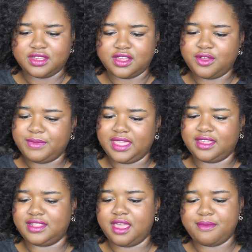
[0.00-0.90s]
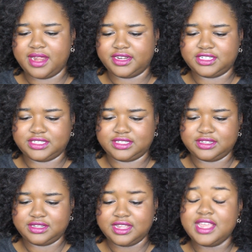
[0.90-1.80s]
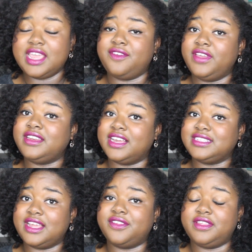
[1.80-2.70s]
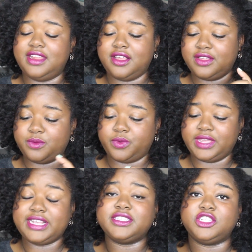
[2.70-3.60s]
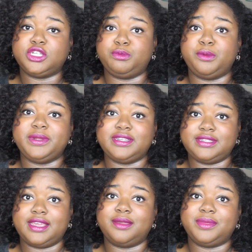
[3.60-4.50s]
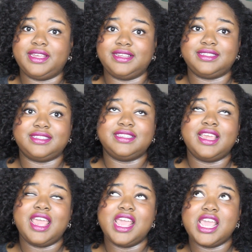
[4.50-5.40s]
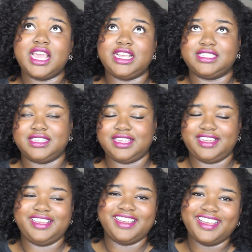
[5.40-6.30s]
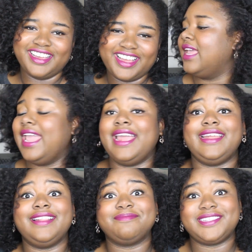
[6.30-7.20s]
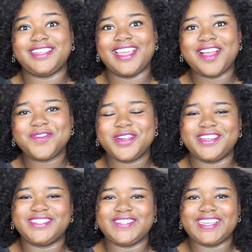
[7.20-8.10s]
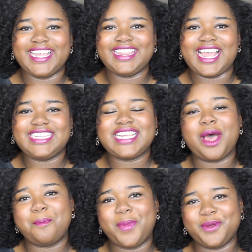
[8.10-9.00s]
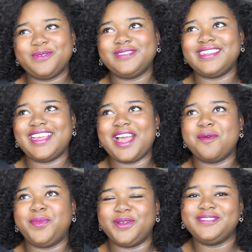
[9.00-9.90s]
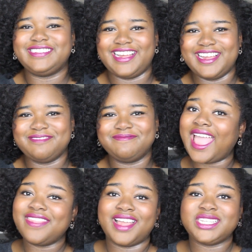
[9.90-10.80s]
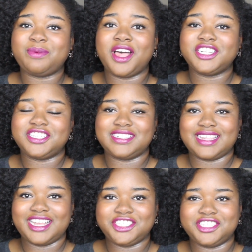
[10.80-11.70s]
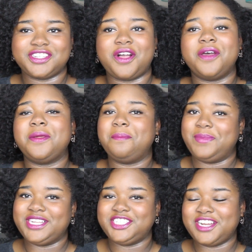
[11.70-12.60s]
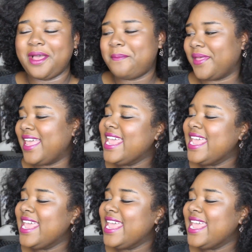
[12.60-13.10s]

Oh man, that might have just, if it does that on the nail, it will easily jump up into second place. Easily. And yeah, that's all I got for you. So again, that's About Time. And the last polish of this collection is called Beach It Up.